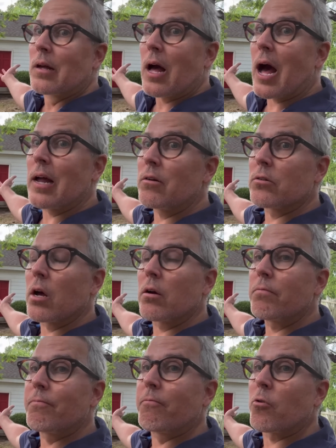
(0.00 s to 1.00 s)
I don't
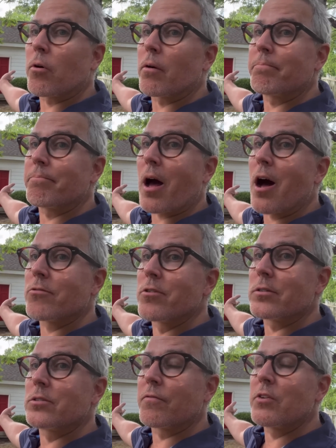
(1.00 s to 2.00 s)
know, for
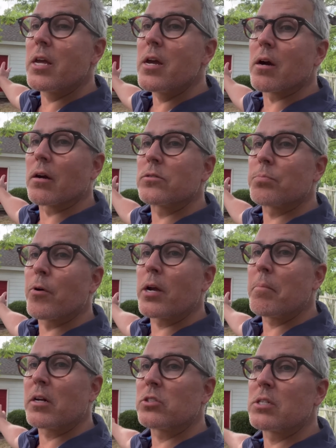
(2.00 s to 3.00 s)
hundreds of years, pretty
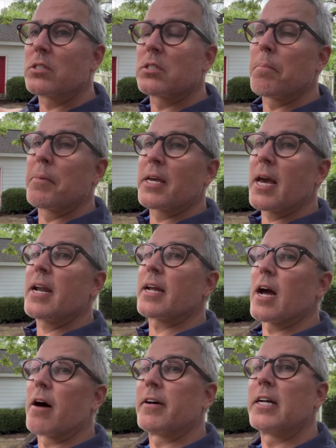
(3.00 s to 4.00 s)
much since the beginning
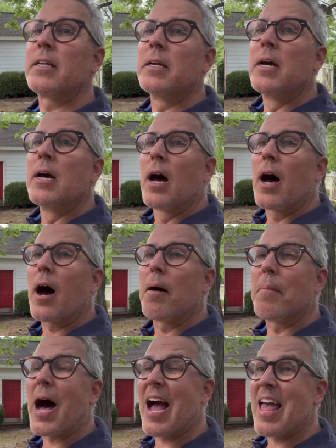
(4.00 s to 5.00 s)
of it.
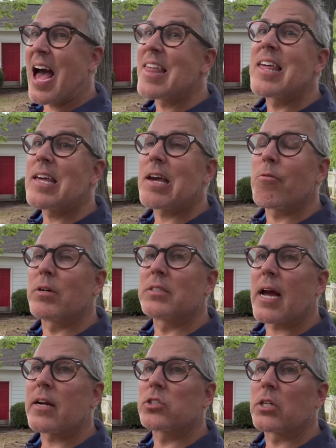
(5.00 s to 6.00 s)
I think it was
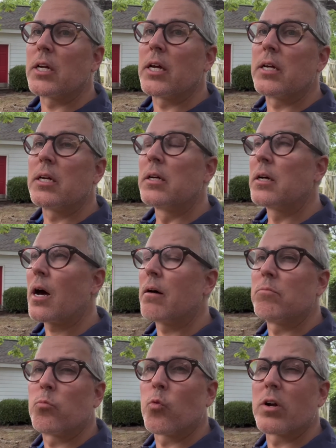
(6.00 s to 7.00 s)
actually
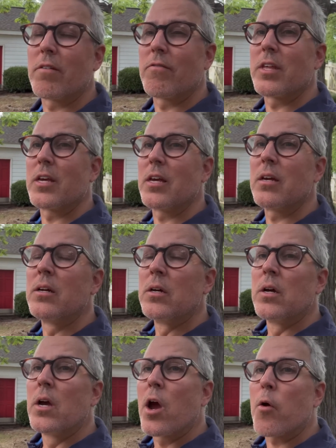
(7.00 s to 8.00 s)
one of the
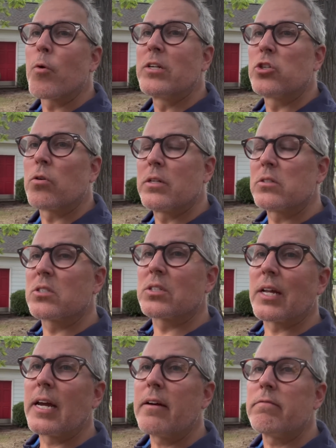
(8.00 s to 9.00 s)
original
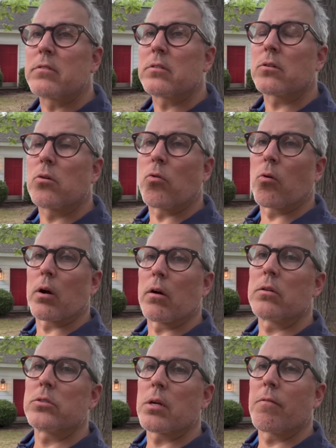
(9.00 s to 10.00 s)
enslaved
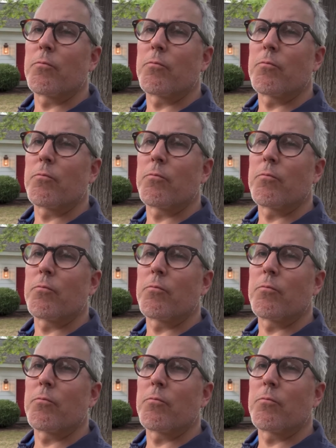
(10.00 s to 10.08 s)
quarters,